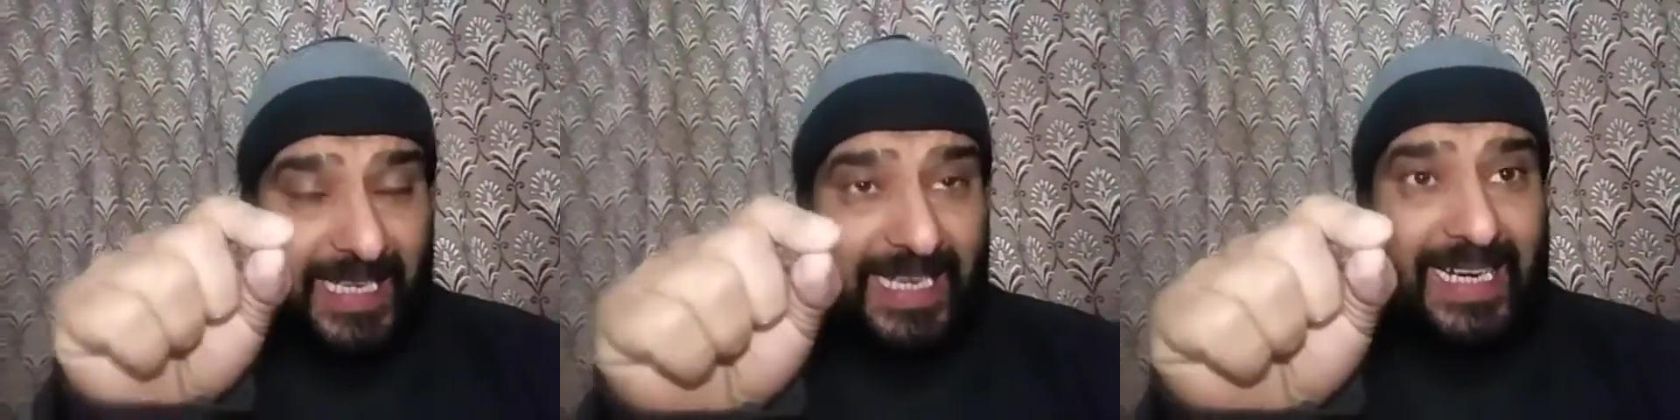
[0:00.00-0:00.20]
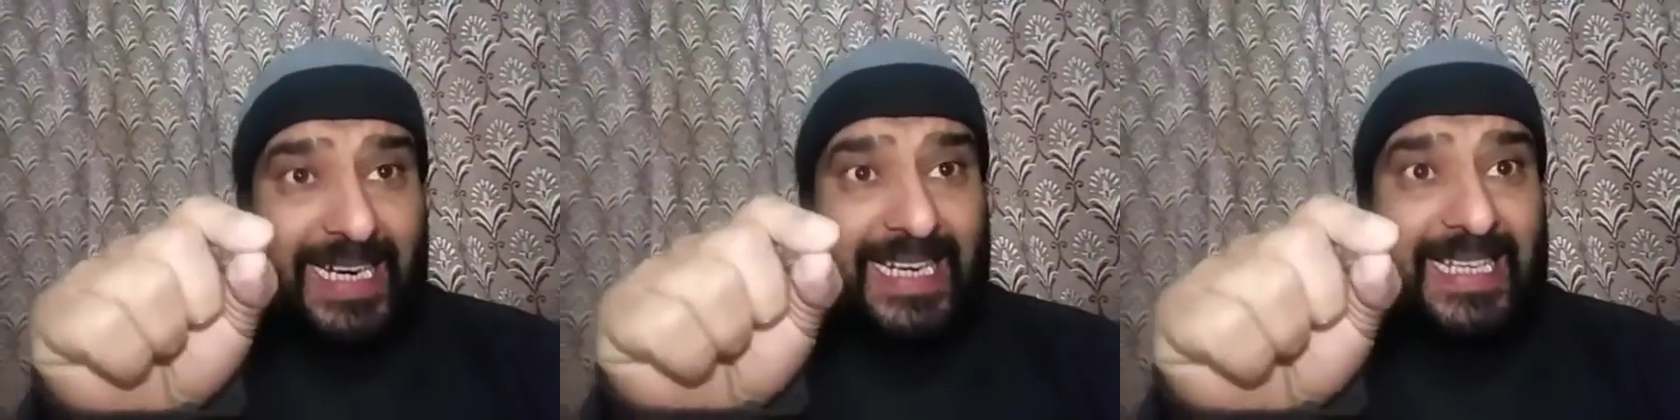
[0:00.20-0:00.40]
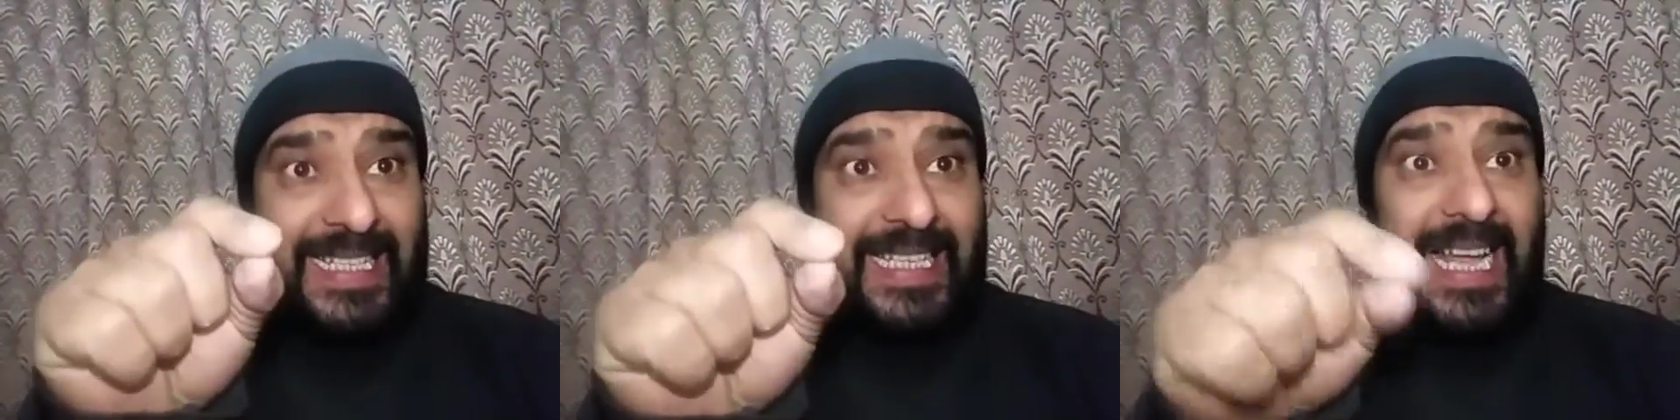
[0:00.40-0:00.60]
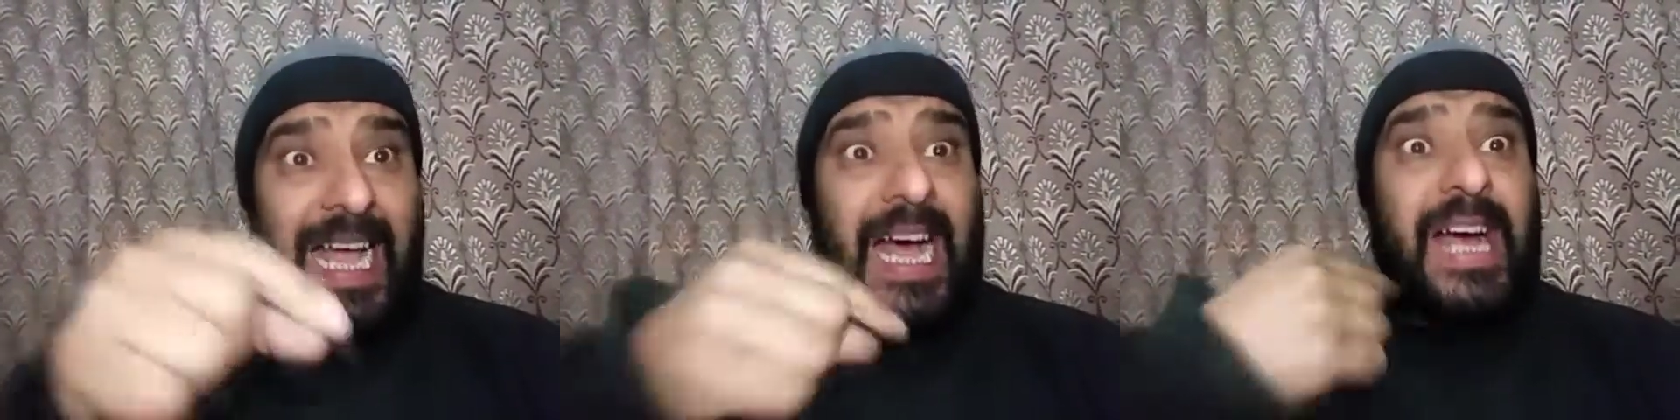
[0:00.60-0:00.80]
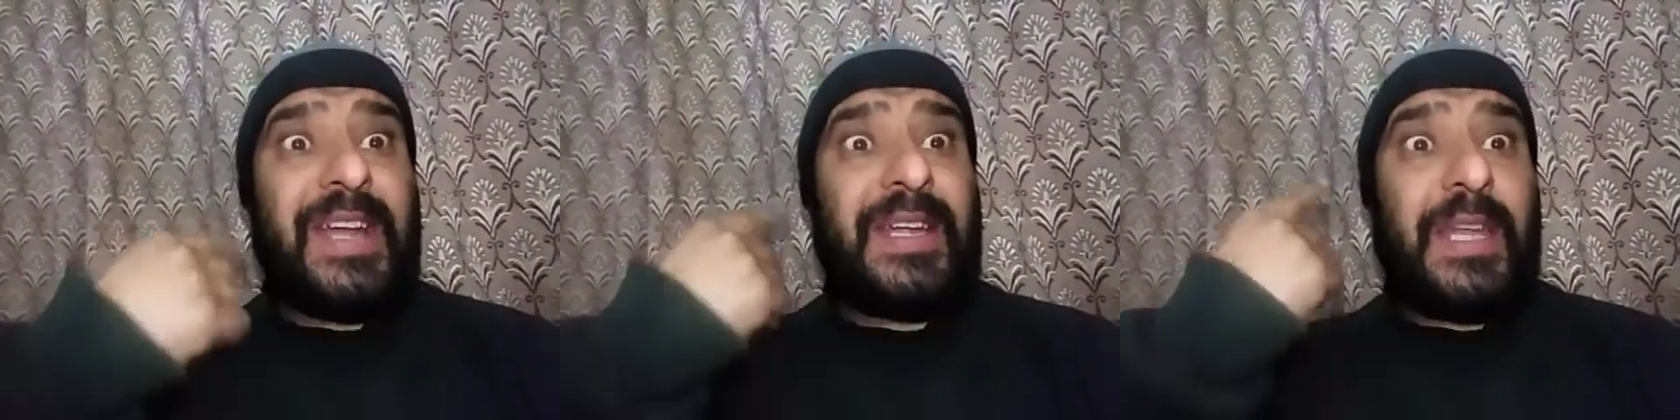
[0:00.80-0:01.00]
runs
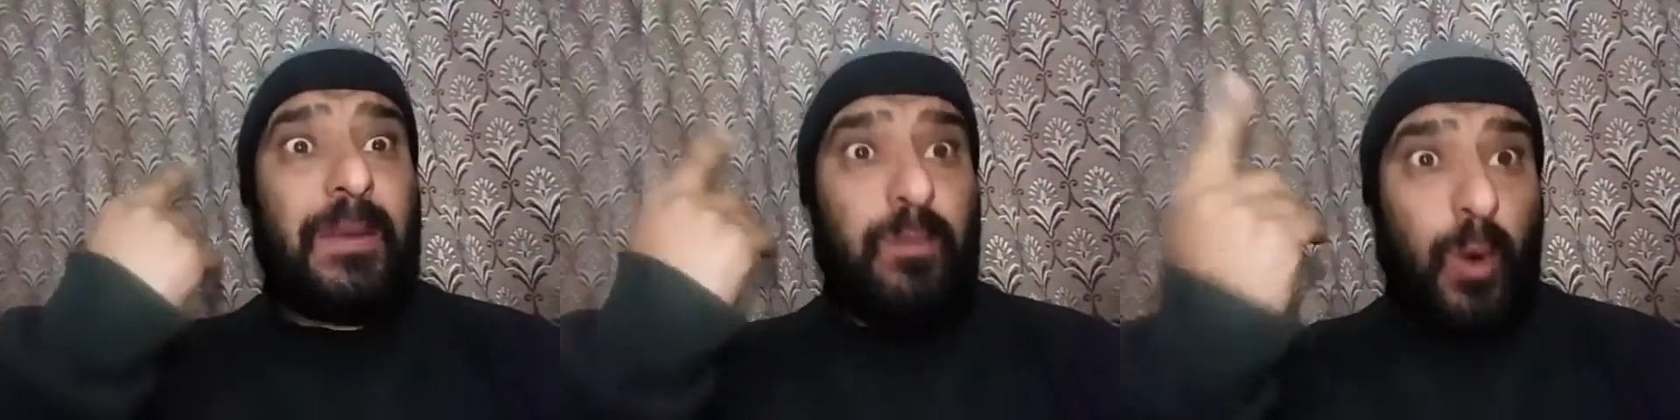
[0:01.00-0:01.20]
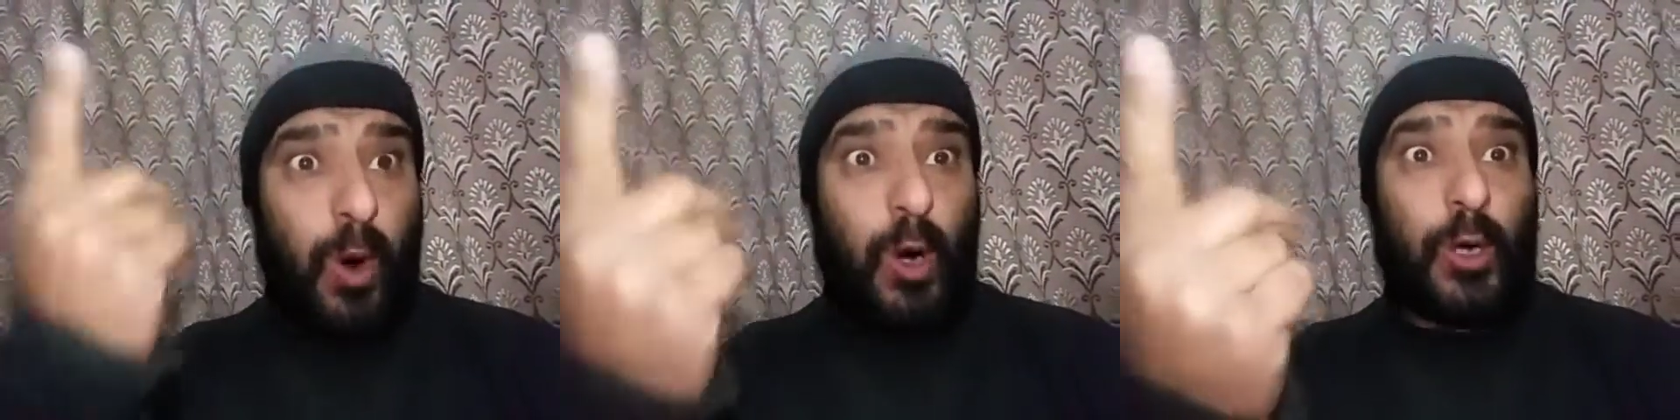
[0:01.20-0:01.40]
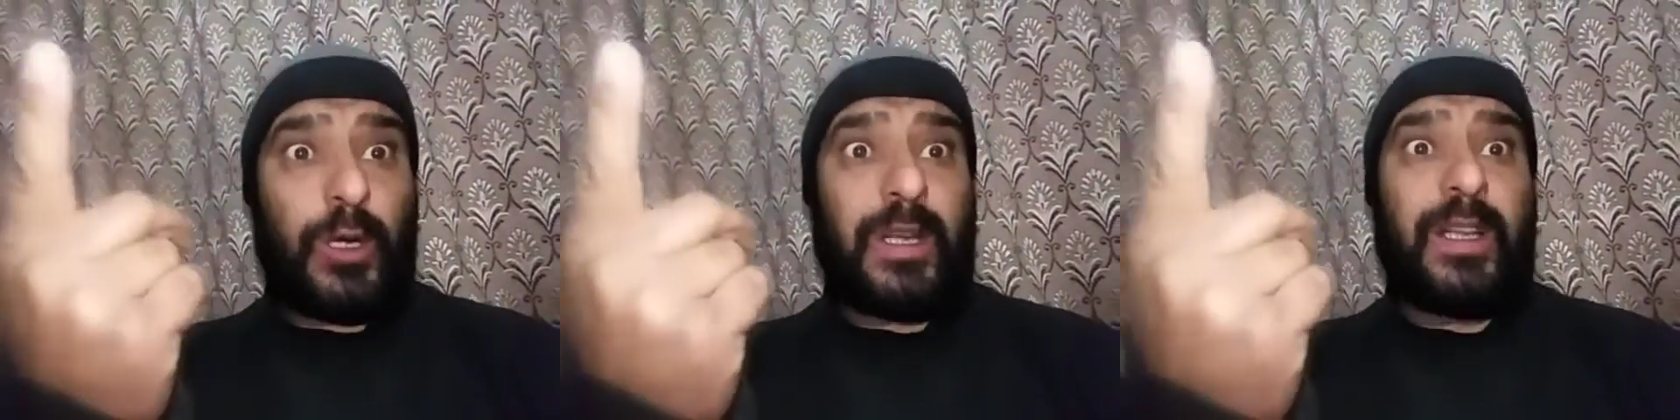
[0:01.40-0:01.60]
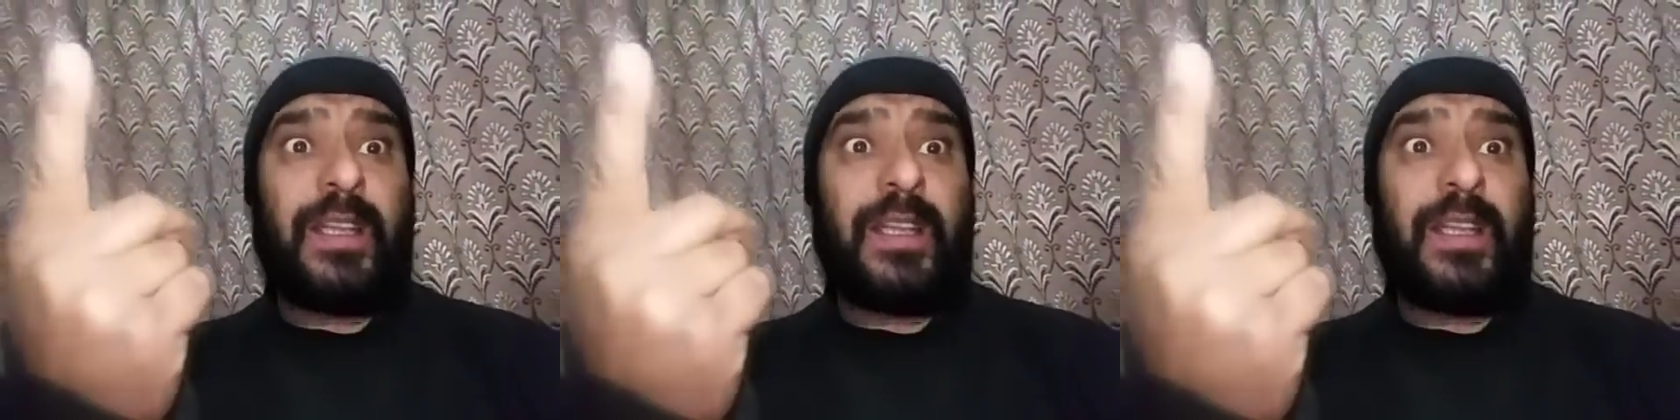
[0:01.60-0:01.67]
on the board,